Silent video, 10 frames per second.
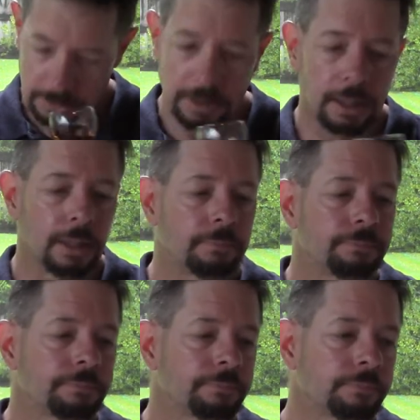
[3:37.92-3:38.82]
Um,
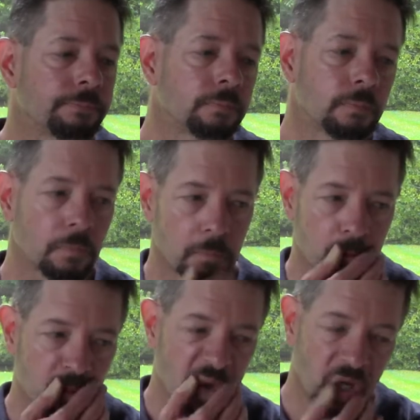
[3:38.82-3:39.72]

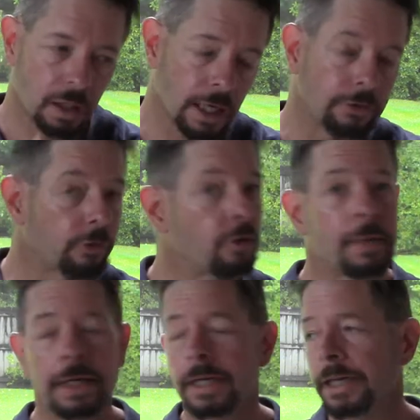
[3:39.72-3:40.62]
I don't know
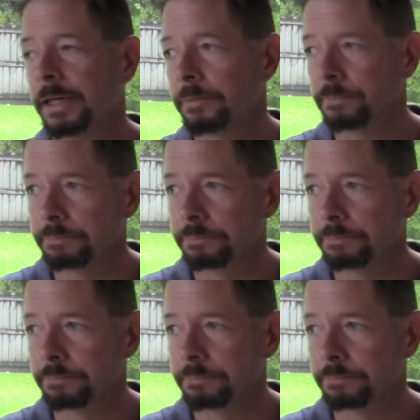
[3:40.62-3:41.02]
about Canadian.